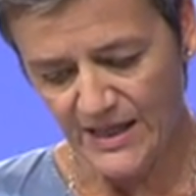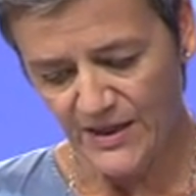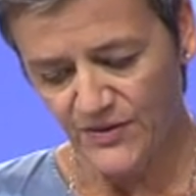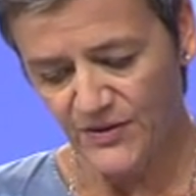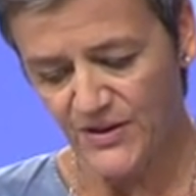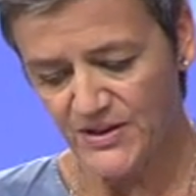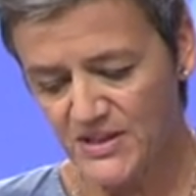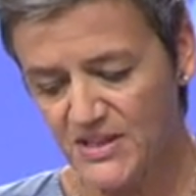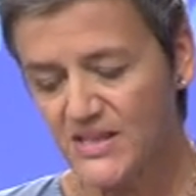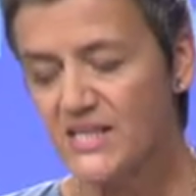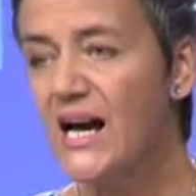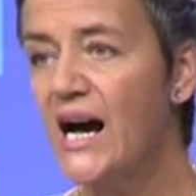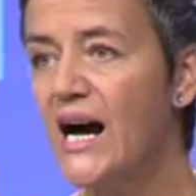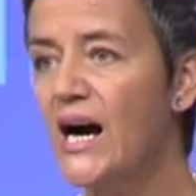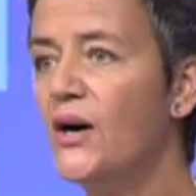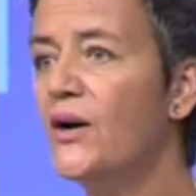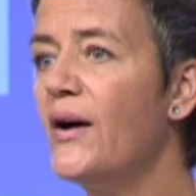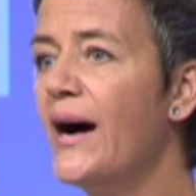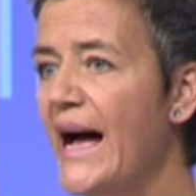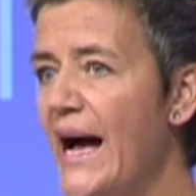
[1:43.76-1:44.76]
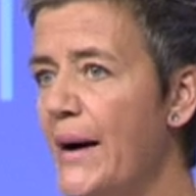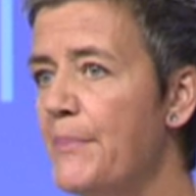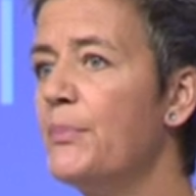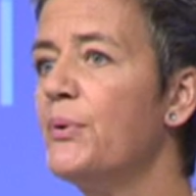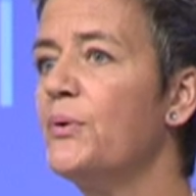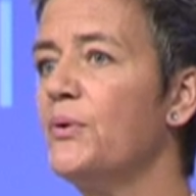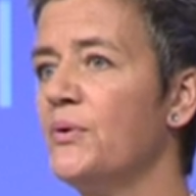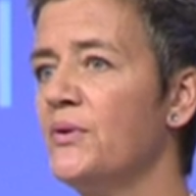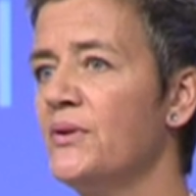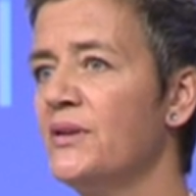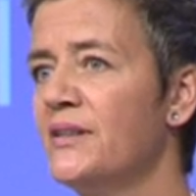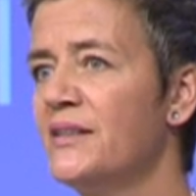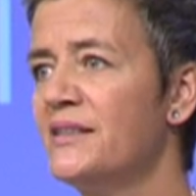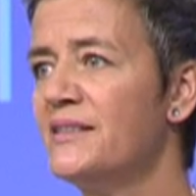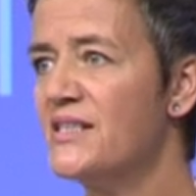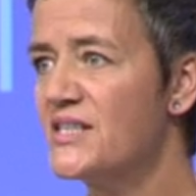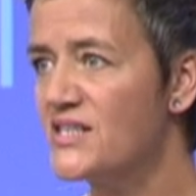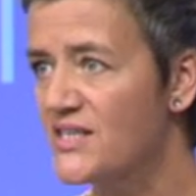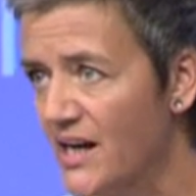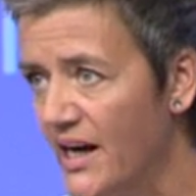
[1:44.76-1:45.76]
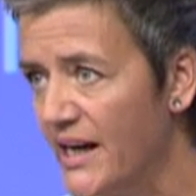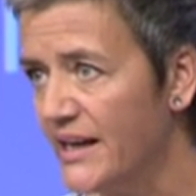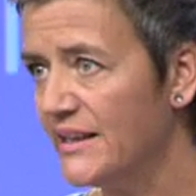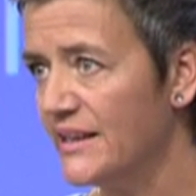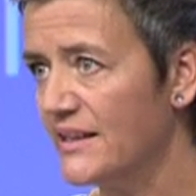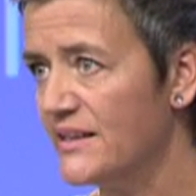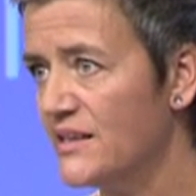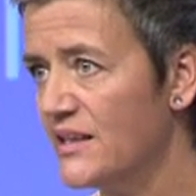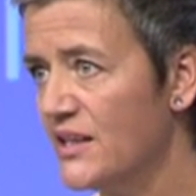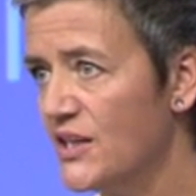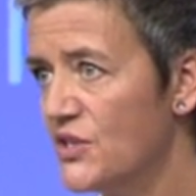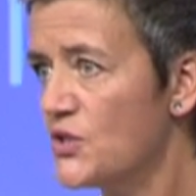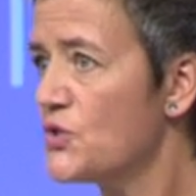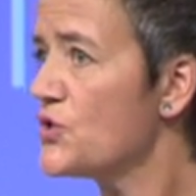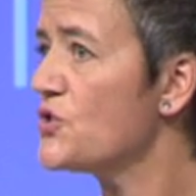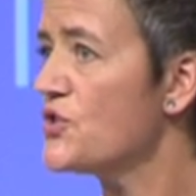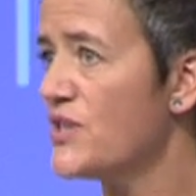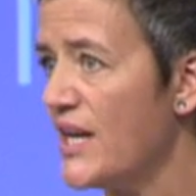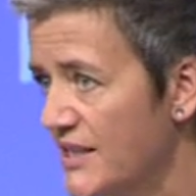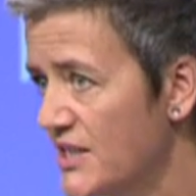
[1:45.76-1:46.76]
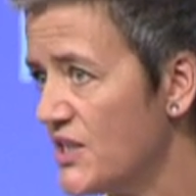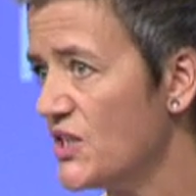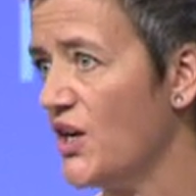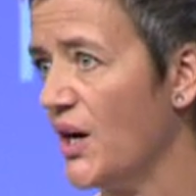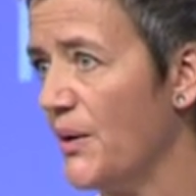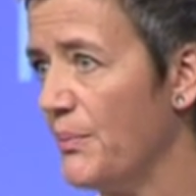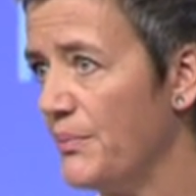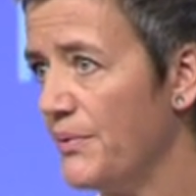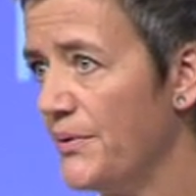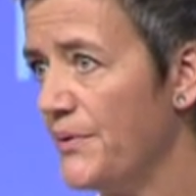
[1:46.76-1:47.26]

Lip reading: This is how Apple decided to set it up.